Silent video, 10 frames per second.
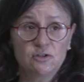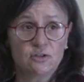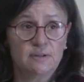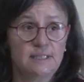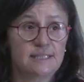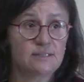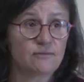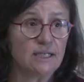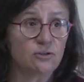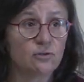the sun, this
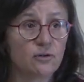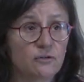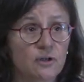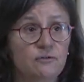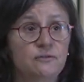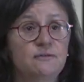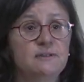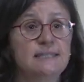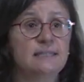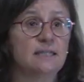value of
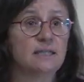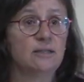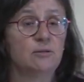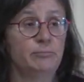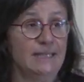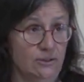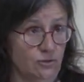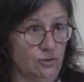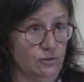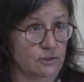15
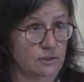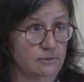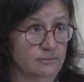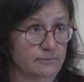million years.